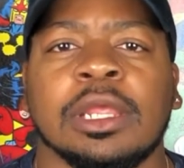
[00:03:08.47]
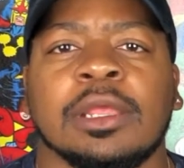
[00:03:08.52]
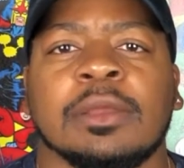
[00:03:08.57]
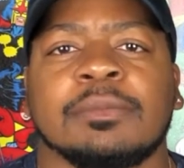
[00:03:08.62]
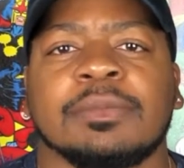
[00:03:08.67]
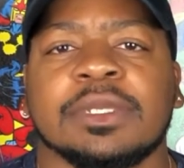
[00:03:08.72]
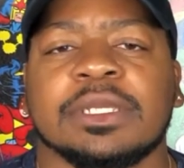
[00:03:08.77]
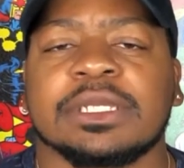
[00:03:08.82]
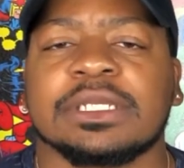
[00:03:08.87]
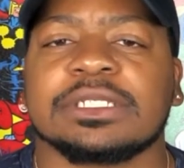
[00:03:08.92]

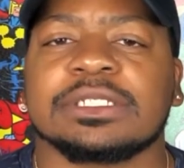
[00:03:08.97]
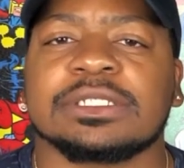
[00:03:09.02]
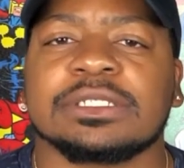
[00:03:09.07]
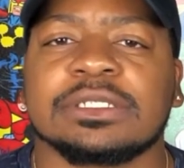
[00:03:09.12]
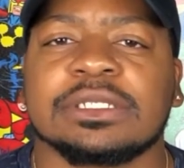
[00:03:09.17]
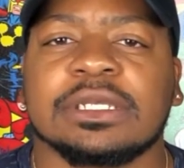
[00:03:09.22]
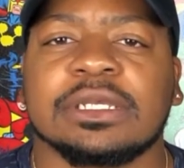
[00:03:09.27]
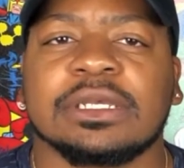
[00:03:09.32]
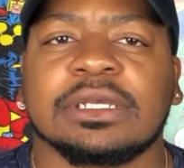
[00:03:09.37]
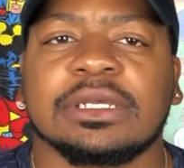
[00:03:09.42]
because
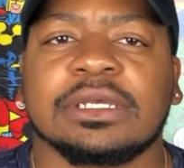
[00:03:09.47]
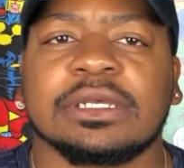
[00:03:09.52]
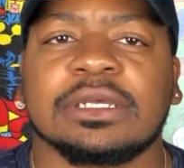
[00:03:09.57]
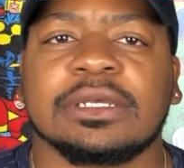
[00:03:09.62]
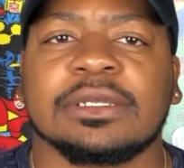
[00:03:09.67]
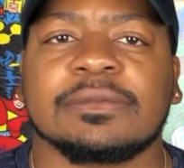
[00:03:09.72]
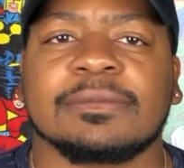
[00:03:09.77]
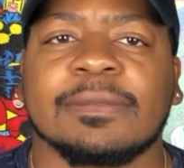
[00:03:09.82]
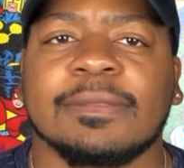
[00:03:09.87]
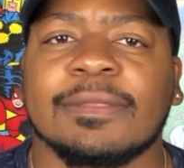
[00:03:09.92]

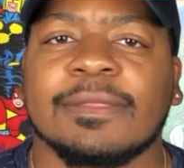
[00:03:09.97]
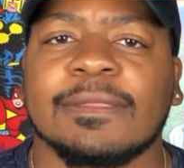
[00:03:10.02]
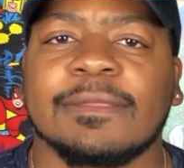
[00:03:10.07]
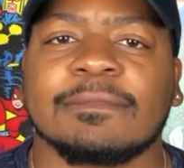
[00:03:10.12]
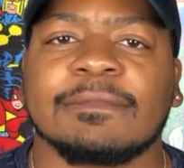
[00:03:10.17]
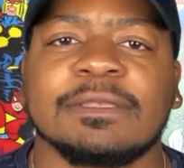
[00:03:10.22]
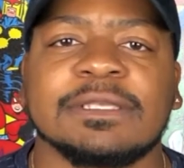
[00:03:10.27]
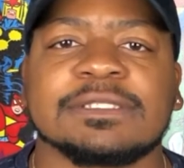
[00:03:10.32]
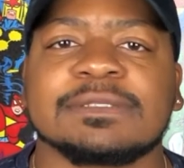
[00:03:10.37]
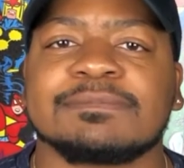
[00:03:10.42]

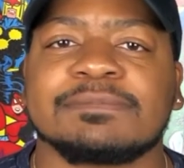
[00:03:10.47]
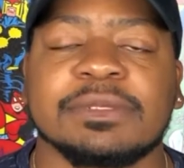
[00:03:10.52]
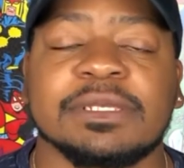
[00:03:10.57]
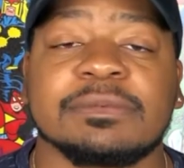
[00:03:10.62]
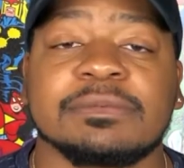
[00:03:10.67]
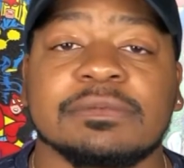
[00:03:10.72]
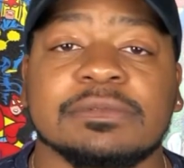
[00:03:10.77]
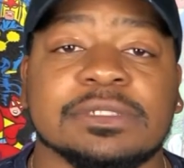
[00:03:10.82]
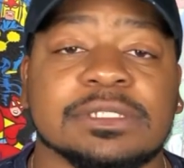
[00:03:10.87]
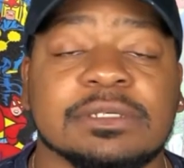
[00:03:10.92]

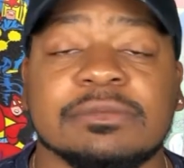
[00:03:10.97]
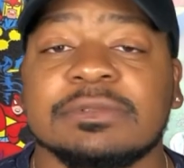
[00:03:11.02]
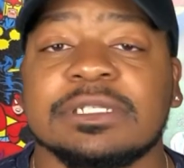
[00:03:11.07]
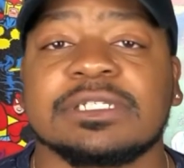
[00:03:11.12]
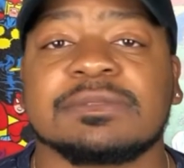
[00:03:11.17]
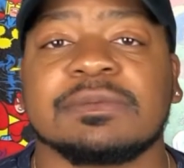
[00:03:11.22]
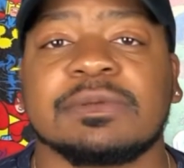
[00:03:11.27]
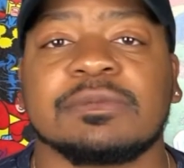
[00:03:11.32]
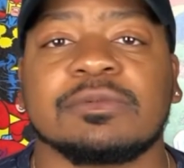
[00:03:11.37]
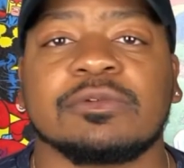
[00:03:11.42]
some of these
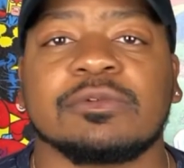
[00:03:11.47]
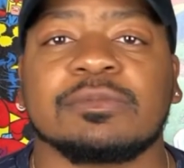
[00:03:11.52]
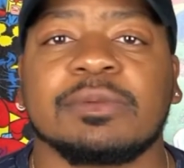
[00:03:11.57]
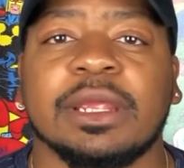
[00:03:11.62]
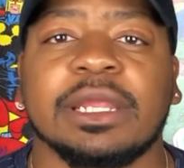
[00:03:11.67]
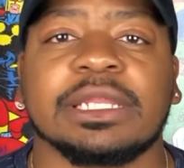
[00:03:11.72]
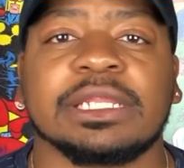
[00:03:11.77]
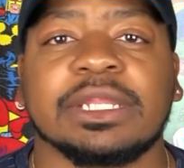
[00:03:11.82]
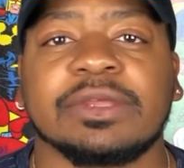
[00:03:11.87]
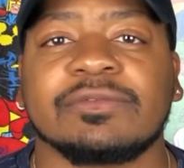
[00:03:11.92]
people you
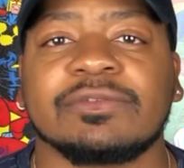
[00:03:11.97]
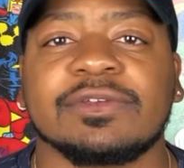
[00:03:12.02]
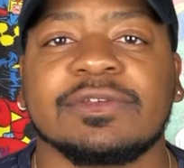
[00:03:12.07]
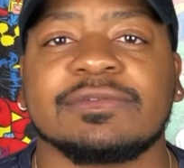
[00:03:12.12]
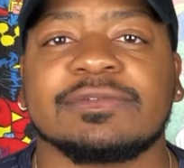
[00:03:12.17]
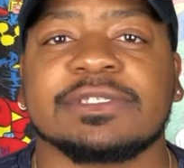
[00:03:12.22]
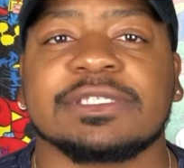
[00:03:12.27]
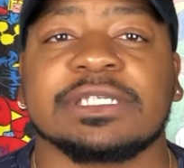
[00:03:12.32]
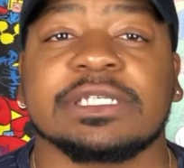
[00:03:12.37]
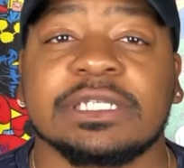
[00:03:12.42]
probably never
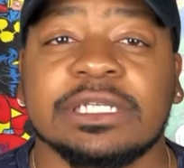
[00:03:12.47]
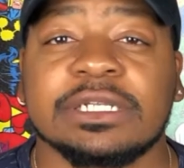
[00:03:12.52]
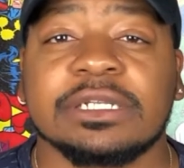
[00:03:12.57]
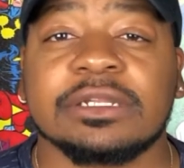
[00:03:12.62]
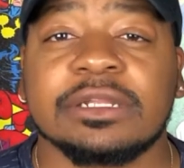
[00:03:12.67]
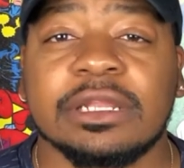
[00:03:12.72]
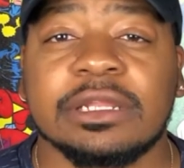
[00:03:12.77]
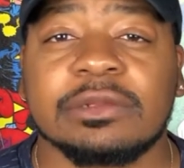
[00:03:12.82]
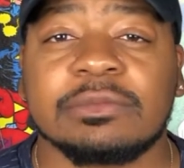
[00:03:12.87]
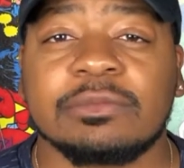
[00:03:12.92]
even seen in
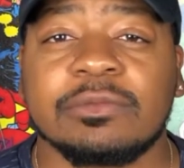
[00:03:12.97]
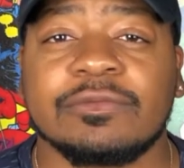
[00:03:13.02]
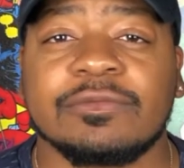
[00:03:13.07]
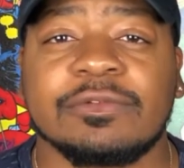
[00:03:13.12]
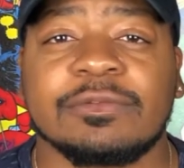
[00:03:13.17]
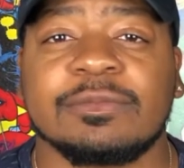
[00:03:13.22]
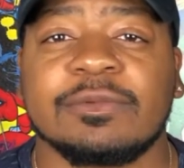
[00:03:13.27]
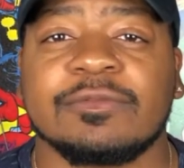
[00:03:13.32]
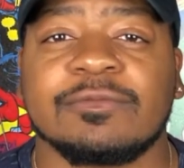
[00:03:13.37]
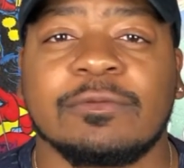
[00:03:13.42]
another movie
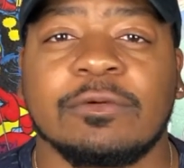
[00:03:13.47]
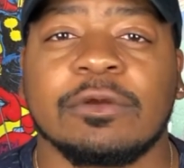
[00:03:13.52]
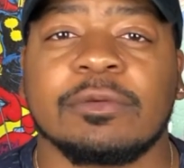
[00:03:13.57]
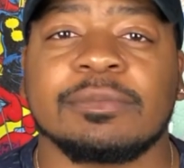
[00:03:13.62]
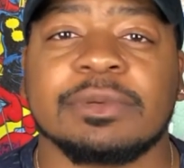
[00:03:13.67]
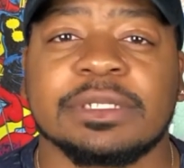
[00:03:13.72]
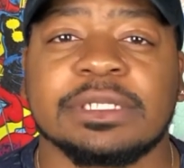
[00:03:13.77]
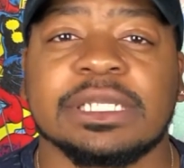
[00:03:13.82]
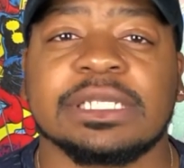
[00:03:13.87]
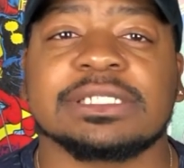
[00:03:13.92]
before,
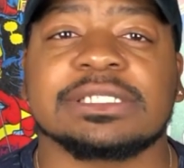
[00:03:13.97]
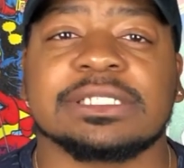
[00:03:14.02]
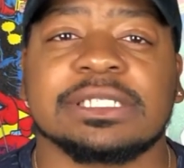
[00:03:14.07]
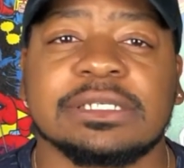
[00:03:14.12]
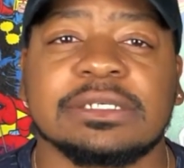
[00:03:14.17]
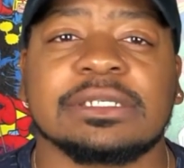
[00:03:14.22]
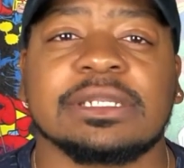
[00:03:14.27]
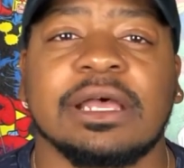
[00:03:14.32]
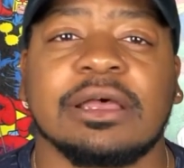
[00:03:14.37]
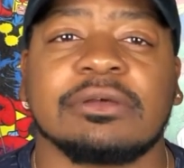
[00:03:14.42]
but they
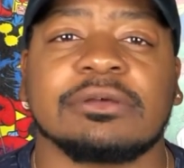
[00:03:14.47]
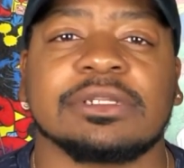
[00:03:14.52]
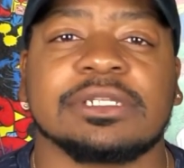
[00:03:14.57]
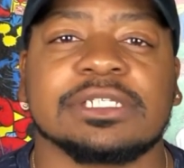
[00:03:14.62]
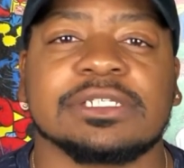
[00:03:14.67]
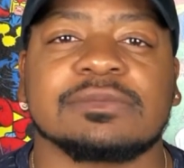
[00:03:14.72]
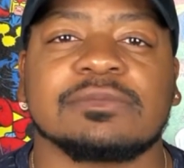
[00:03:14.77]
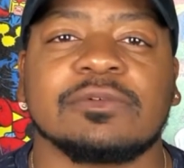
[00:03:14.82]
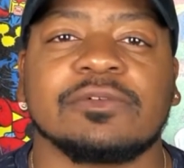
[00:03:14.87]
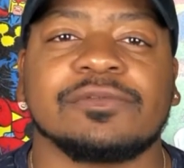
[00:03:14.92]
stood out in
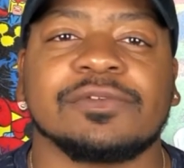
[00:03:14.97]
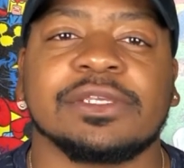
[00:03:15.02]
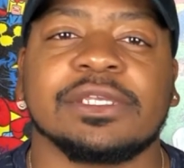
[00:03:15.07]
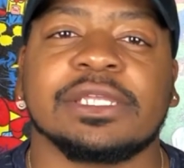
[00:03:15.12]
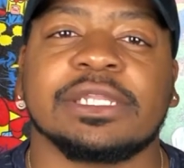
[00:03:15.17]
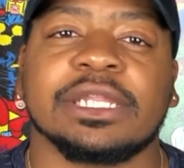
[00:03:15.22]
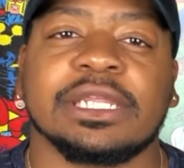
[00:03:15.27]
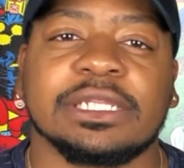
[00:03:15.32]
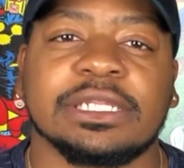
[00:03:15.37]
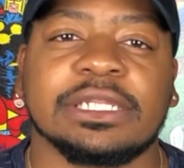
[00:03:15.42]
this movie
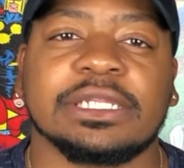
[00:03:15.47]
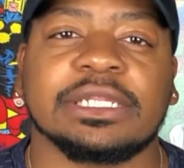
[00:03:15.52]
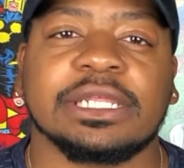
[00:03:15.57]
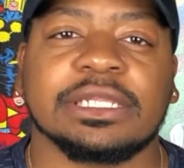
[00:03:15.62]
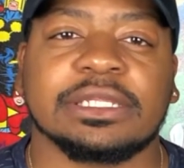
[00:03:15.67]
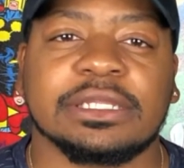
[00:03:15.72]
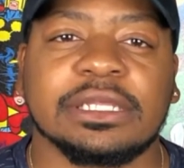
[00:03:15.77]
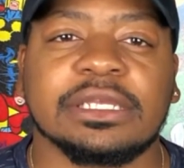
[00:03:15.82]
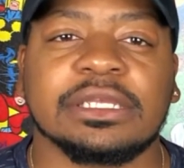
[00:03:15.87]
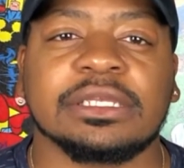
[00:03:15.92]
and they did their
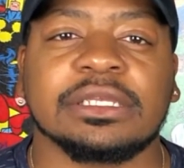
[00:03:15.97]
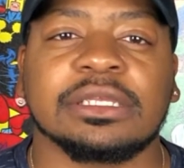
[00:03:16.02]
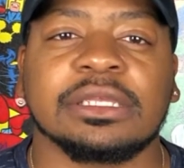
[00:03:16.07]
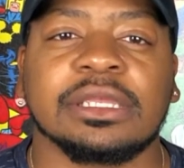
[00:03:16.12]
thing.